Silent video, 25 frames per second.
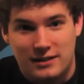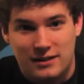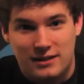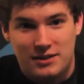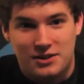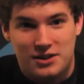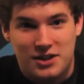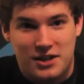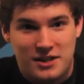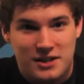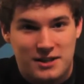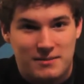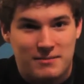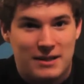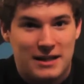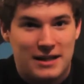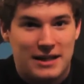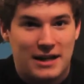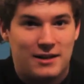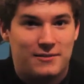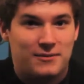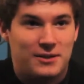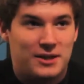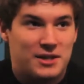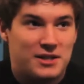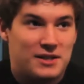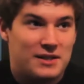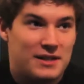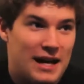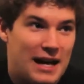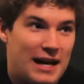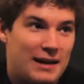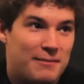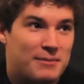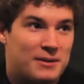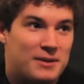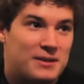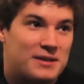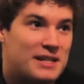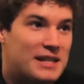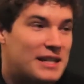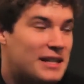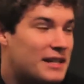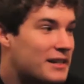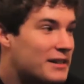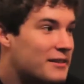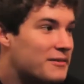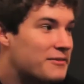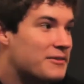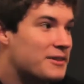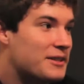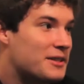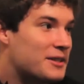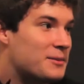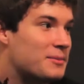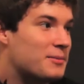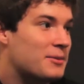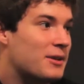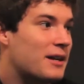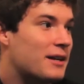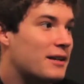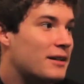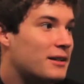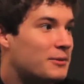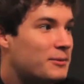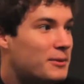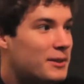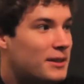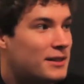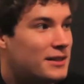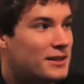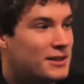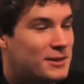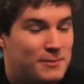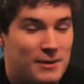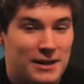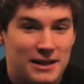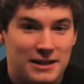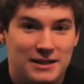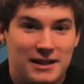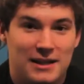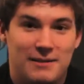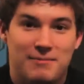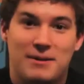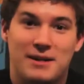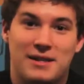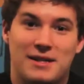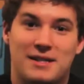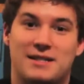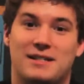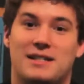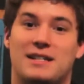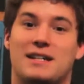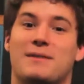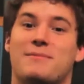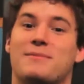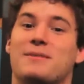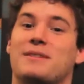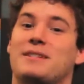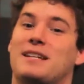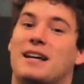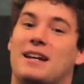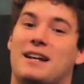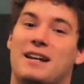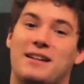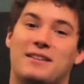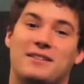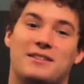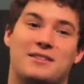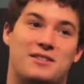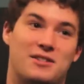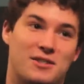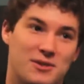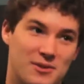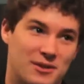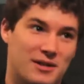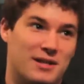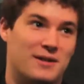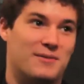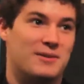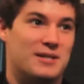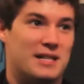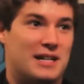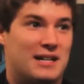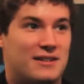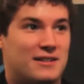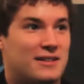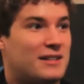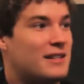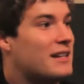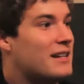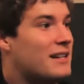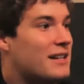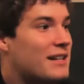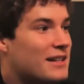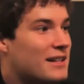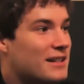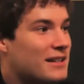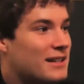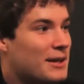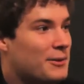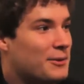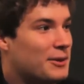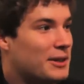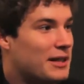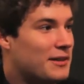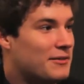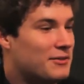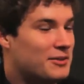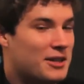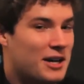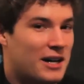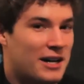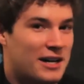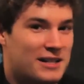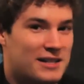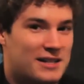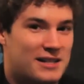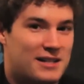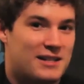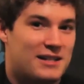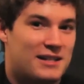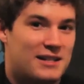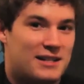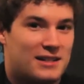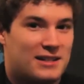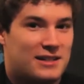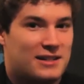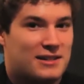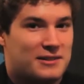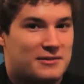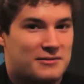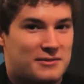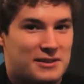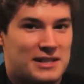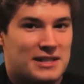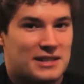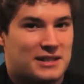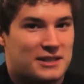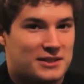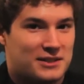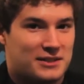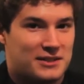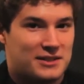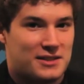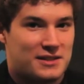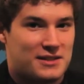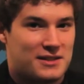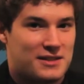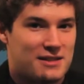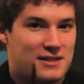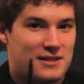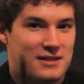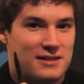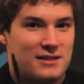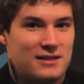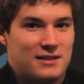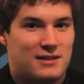and judging by how much that pertained to the finished product, we can expect that by the time Dead Island 2 comes out, they will have cut vehicles,